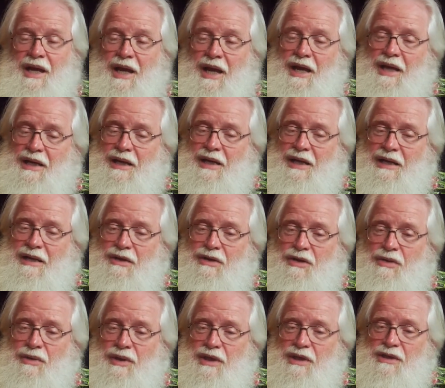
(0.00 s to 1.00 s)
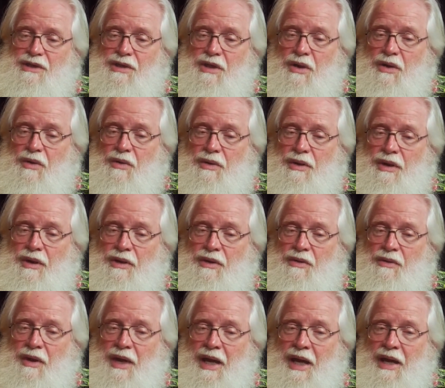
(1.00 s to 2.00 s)
And in doing so,
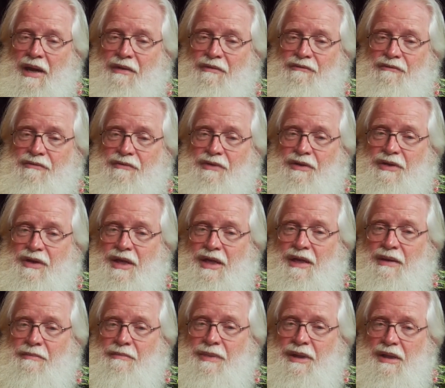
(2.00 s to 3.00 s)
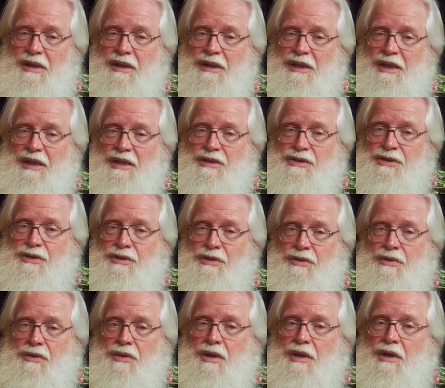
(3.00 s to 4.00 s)
you have the ability
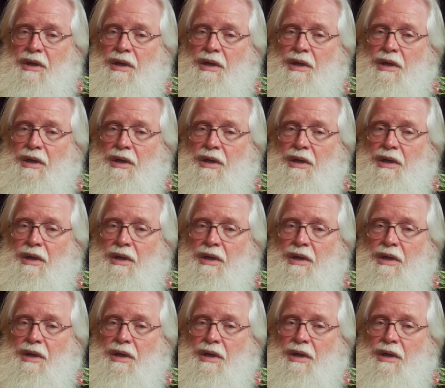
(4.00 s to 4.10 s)
to